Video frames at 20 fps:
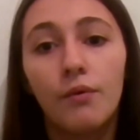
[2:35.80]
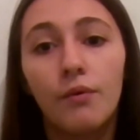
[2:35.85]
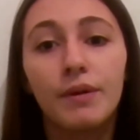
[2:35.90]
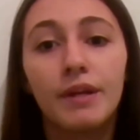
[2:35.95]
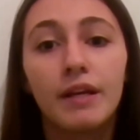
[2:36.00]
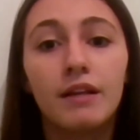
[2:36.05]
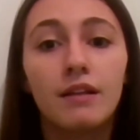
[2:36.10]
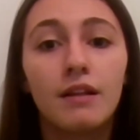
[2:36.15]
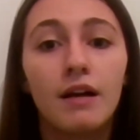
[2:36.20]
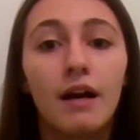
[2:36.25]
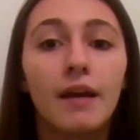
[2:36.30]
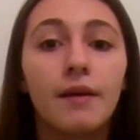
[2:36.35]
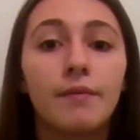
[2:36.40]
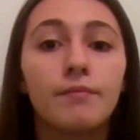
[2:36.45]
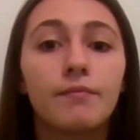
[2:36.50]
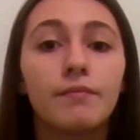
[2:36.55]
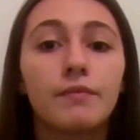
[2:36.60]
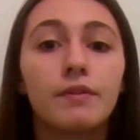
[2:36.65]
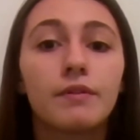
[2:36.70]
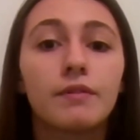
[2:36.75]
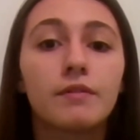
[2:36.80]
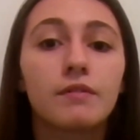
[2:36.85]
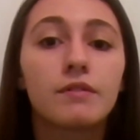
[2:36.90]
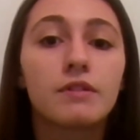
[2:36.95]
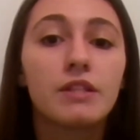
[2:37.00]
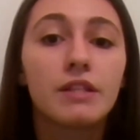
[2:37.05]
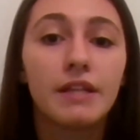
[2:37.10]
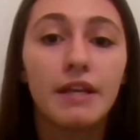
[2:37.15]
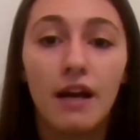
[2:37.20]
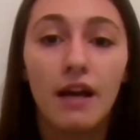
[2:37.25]
we climbed
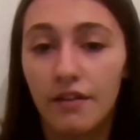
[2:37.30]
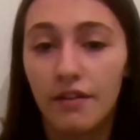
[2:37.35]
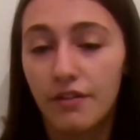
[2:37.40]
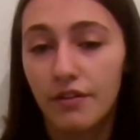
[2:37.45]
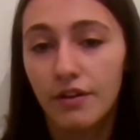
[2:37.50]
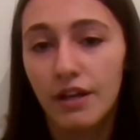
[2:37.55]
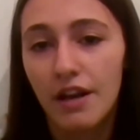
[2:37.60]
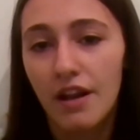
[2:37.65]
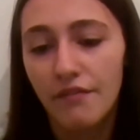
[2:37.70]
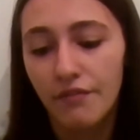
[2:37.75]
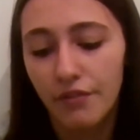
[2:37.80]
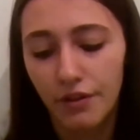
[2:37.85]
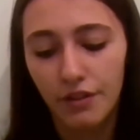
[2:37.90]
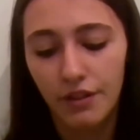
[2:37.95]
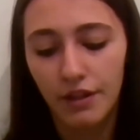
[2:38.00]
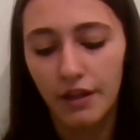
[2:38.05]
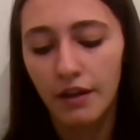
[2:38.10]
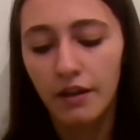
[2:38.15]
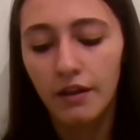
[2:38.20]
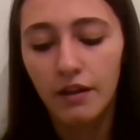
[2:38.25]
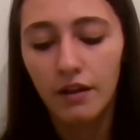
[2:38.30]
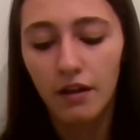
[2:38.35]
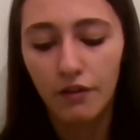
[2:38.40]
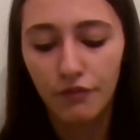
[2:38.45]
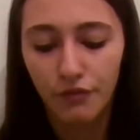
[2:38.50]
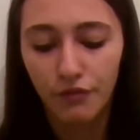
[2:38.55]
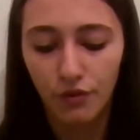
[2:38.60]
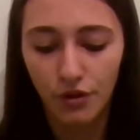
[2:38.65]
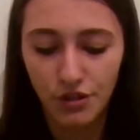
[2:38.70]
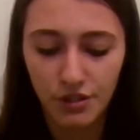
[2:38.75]
together and everything.
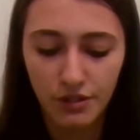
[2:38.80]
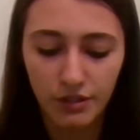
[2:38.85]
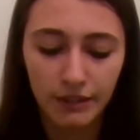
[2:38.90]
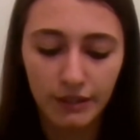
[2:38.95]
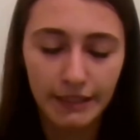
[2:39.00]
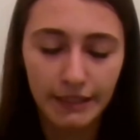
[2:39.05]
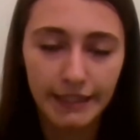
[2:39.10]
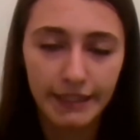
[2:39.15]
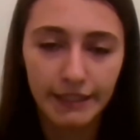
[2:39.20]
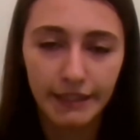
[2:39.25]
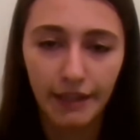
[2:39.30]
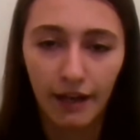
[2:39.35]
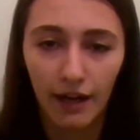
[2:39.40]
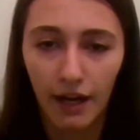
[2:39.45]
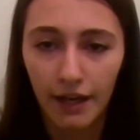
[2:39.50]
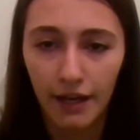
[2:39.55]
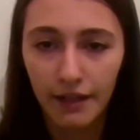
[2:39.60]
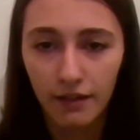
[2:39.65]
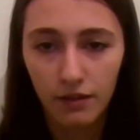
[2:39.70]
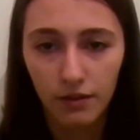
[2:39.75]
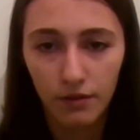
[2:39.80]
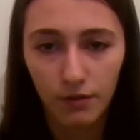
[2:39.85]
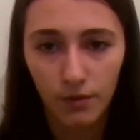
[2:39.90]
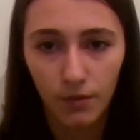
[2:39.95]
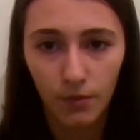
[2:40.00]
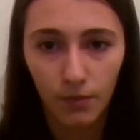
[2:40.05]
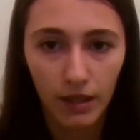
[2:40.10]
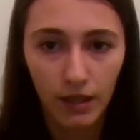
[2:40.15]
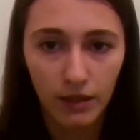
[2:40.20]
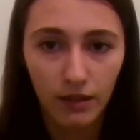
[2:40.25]
Unfortunately, he died
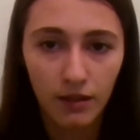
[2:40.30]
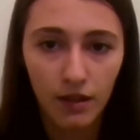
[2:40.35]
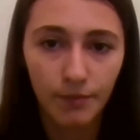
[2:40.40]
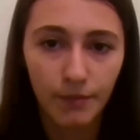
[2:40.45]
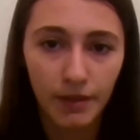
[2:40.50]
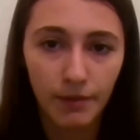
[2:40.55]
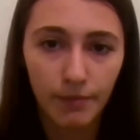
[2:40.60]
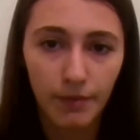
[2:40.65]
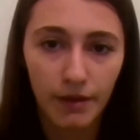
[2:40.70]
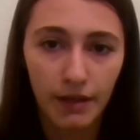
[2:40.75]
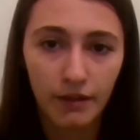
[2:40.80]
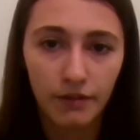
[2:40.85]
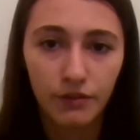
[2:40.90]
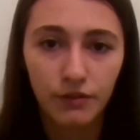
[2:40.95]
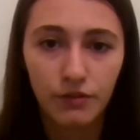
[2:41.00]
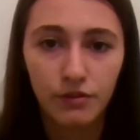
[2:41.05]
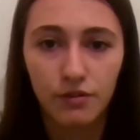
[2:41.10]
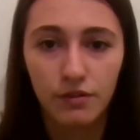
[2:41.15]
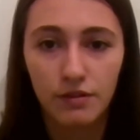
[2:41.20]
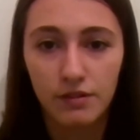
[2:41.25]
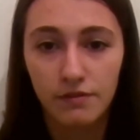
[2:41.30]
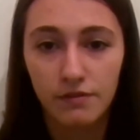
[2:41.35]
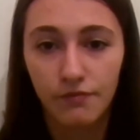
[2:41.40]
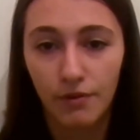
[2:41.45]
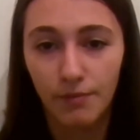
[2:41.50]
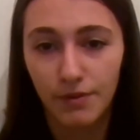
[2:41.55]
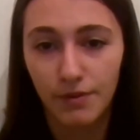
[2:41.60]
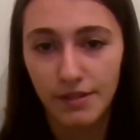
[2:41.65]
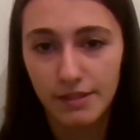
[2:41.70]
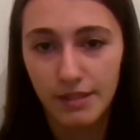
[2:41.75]
while coming back to this
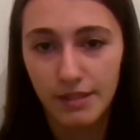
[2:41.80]
from the